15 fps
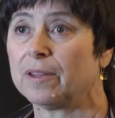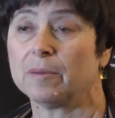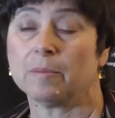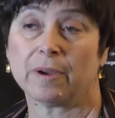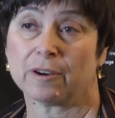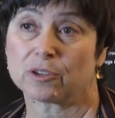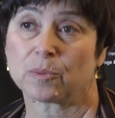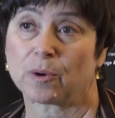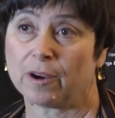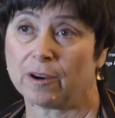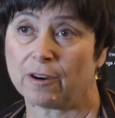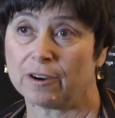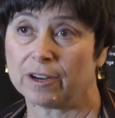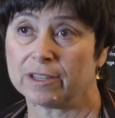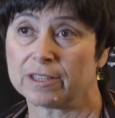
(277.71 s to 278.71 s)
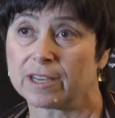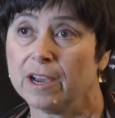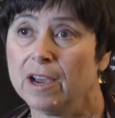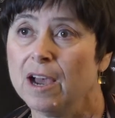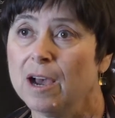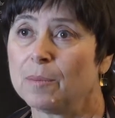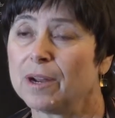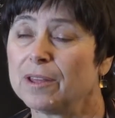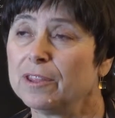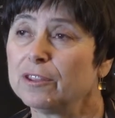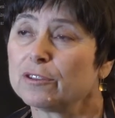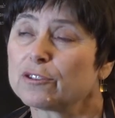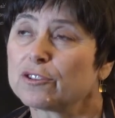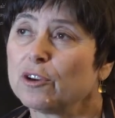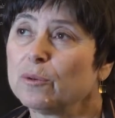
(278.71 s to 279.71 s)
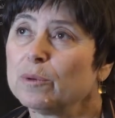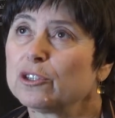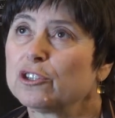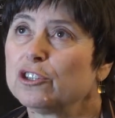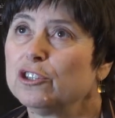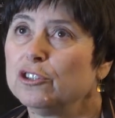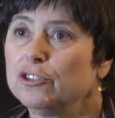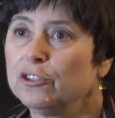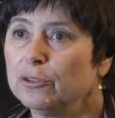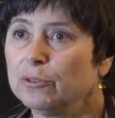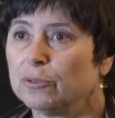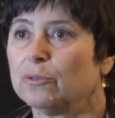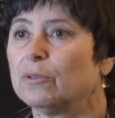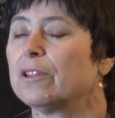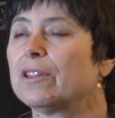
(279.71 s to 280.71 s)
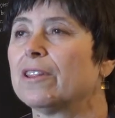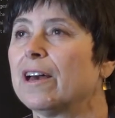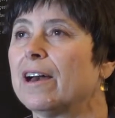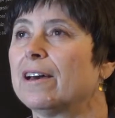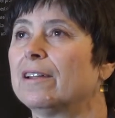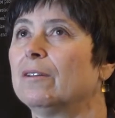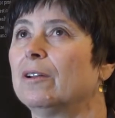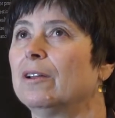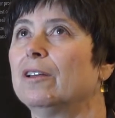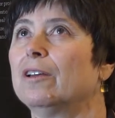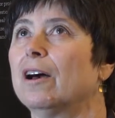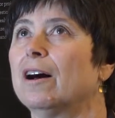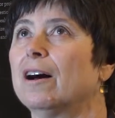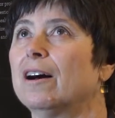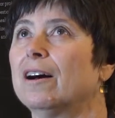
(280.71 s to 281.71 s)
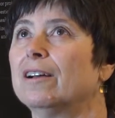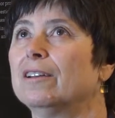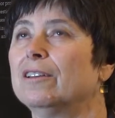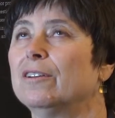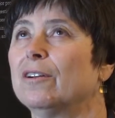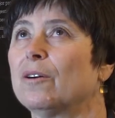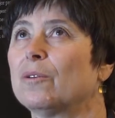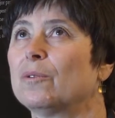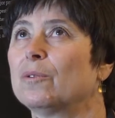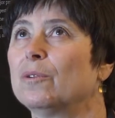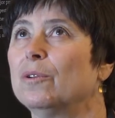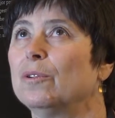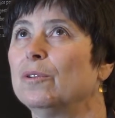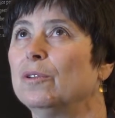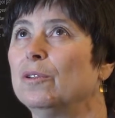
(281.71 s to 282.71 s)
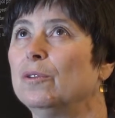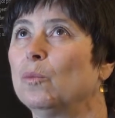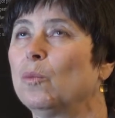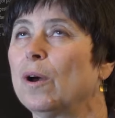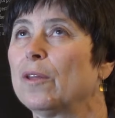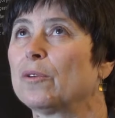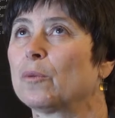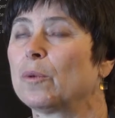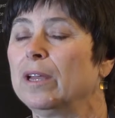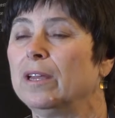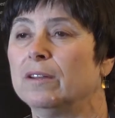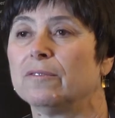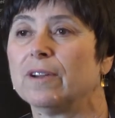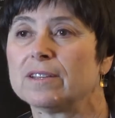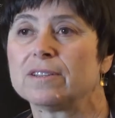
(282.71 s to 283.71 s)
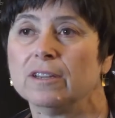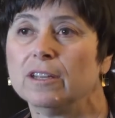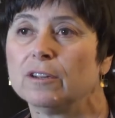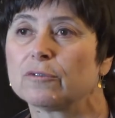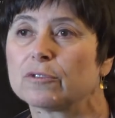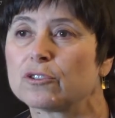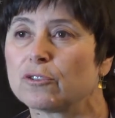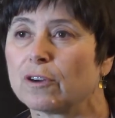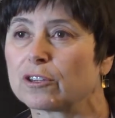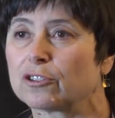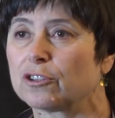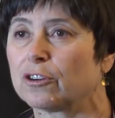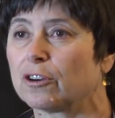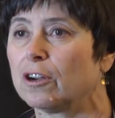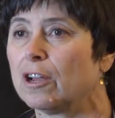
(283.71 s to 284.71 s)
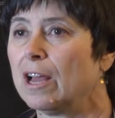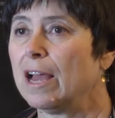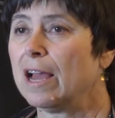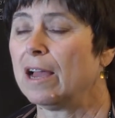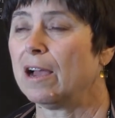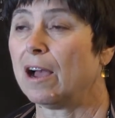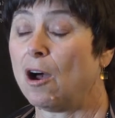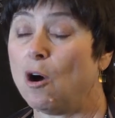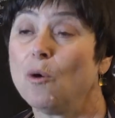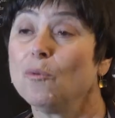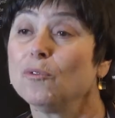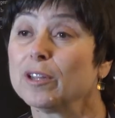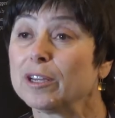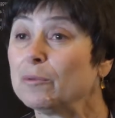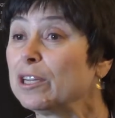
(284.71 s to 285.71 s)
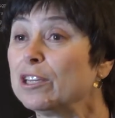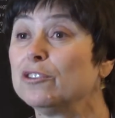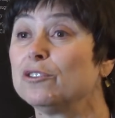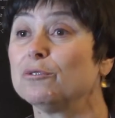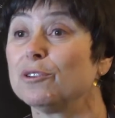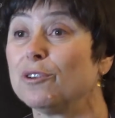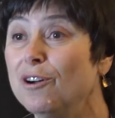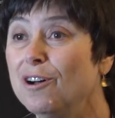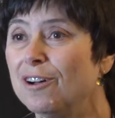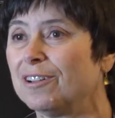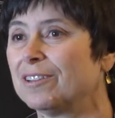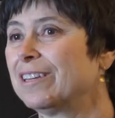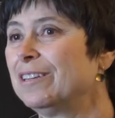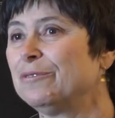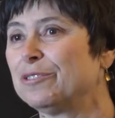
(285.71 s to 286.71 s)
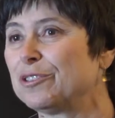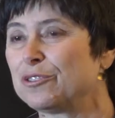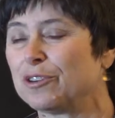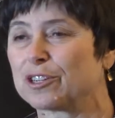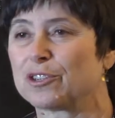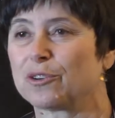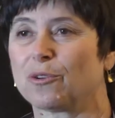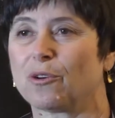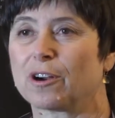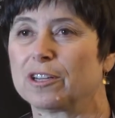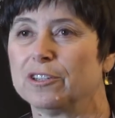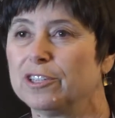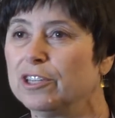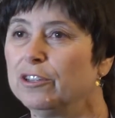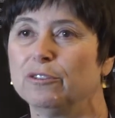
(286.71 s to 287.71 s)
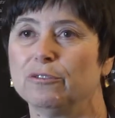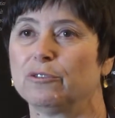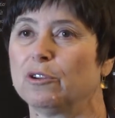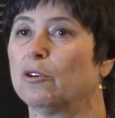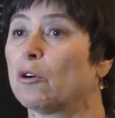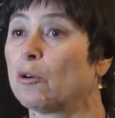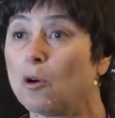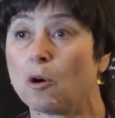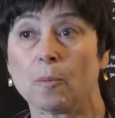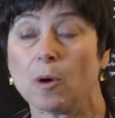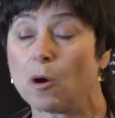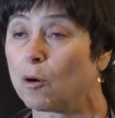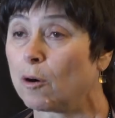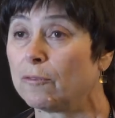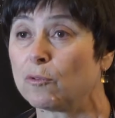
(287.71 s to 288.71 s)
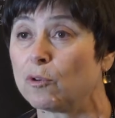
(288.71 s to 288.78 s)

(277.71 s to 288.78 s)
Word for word: by the mayor's priorities. But I think there's so much to do that, uh, you know, whether we invest in infrastructure hopefully we can do it all infrastructure or continued or, or, or,